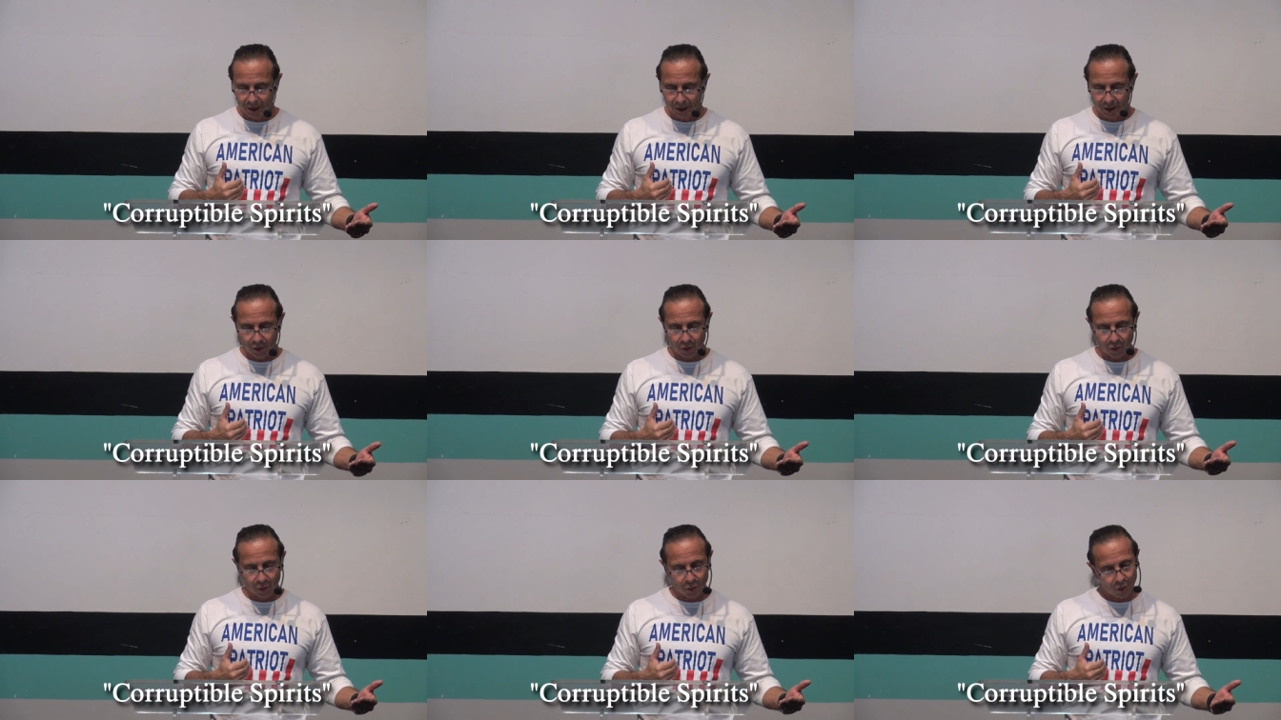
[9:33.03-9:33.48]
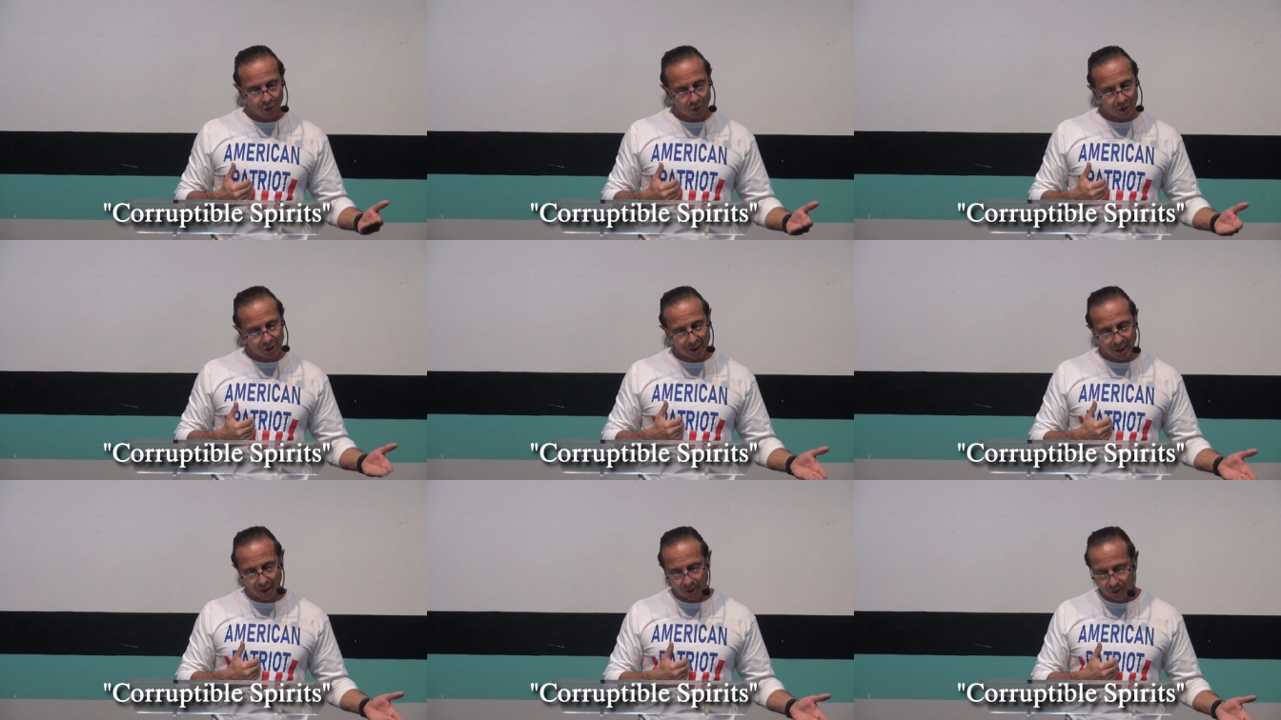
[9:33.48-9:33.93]
And the word
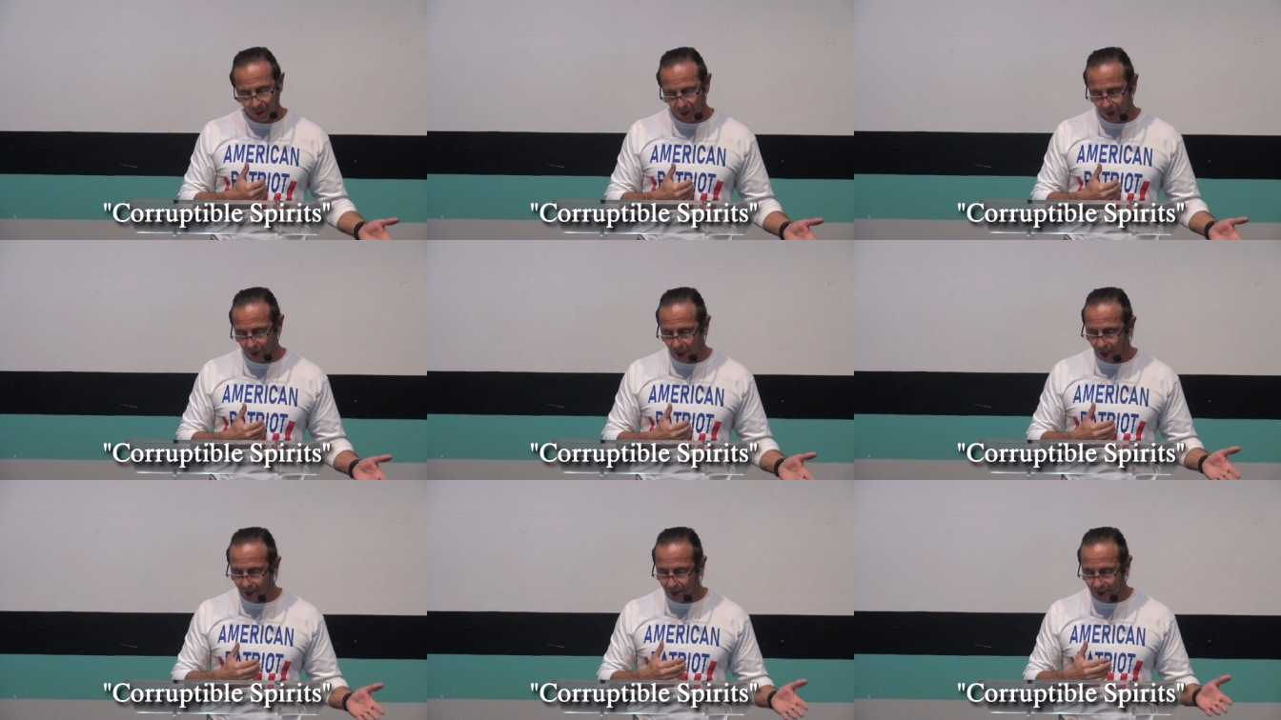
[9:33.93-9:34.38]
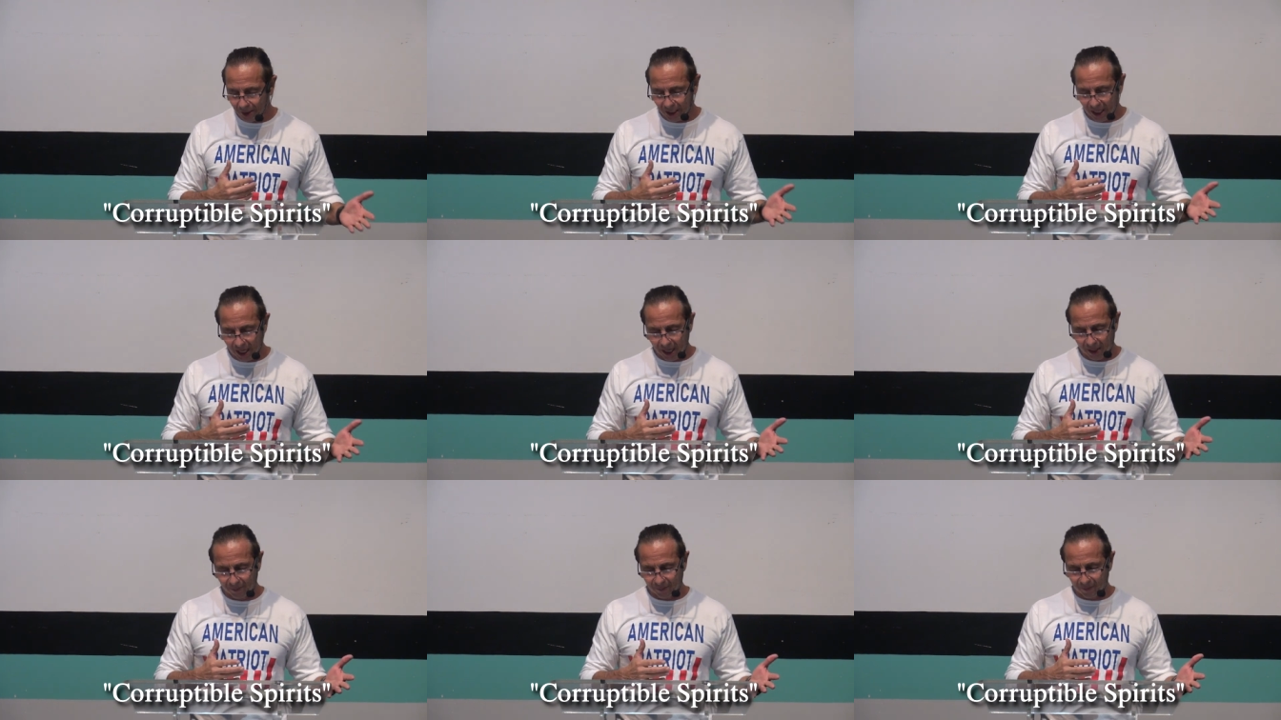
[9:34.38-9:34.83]
tells us all the
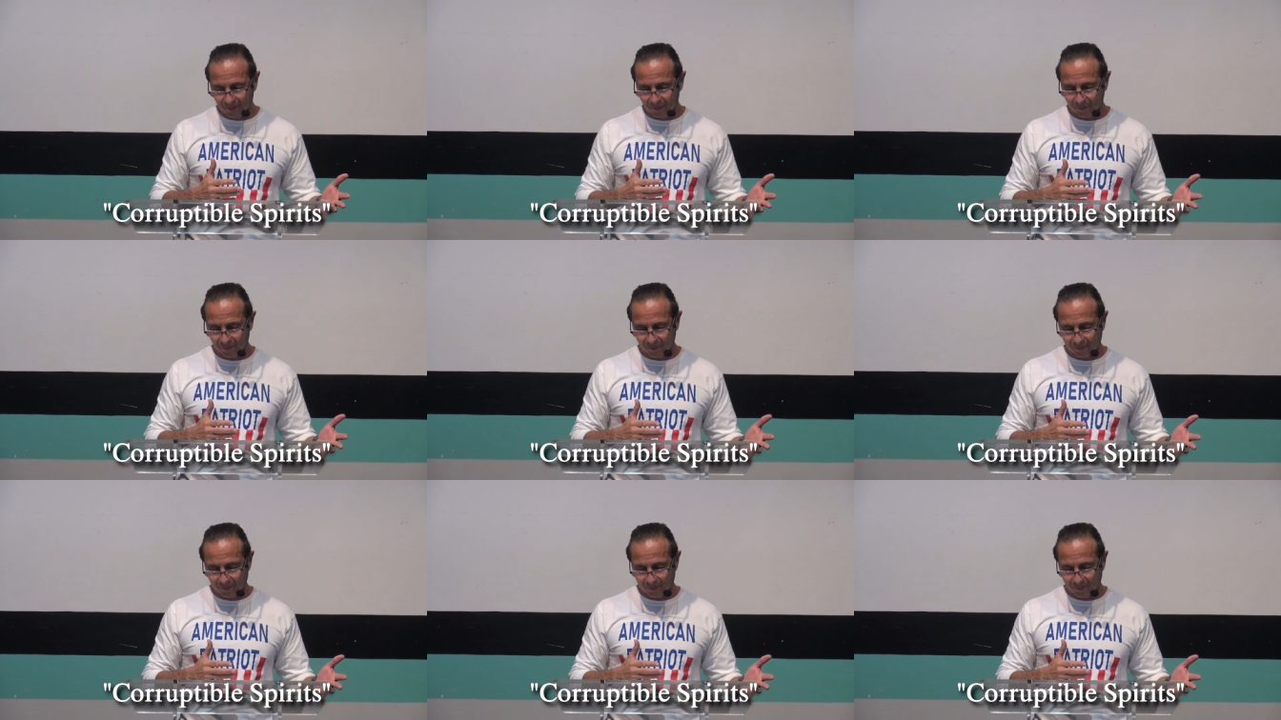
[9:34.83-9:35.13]
time